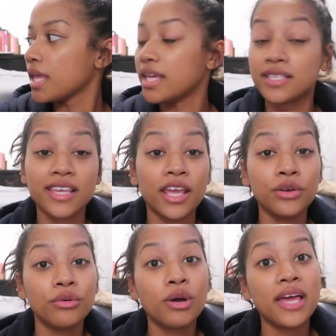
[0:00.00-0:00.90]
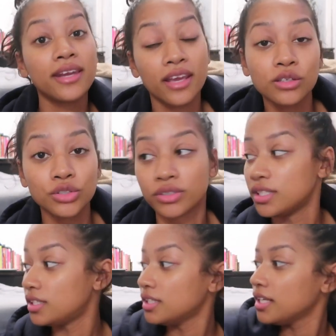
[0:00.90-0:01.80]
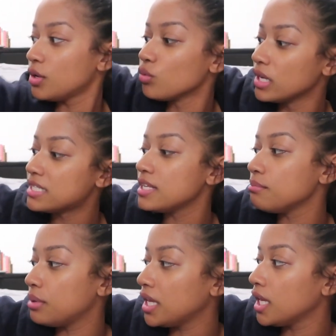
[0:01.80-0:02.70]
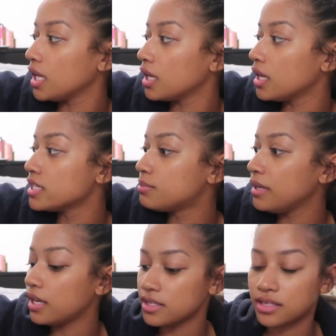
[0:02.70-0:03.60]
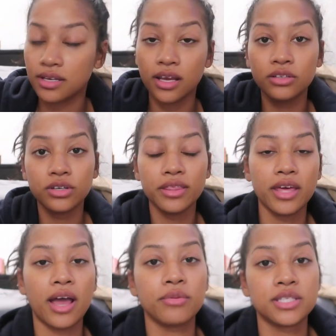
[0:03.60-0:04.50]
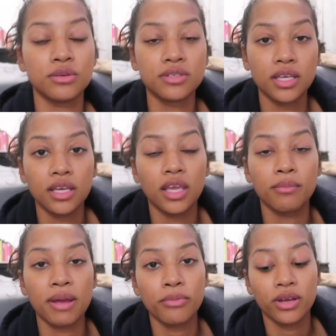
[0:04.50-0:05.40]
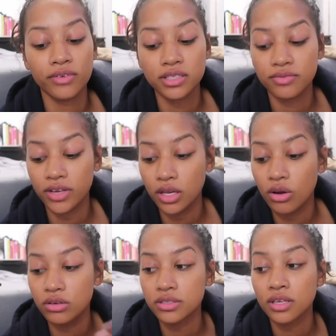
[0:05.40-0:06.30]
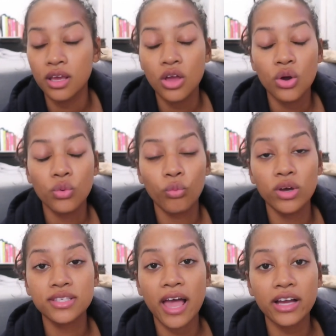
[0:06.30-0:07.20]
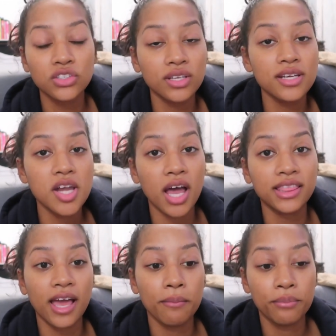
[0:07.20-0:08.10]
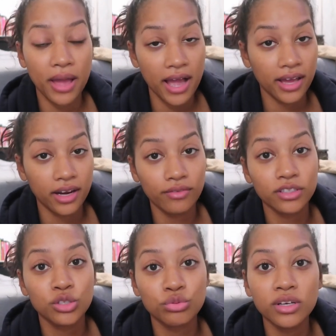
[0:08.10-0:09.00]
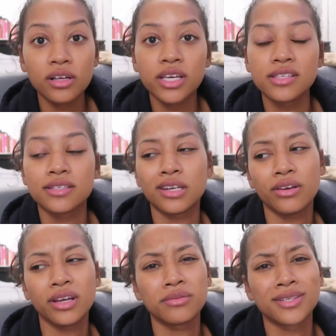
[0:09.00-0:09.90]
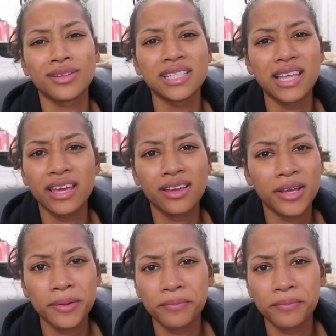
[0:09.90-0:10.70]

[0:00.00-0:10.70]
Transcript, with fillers: is a new nail drill. Reason being is because the nail drill that I was using in my previous videos was actually not that bad of a drill considering it was only like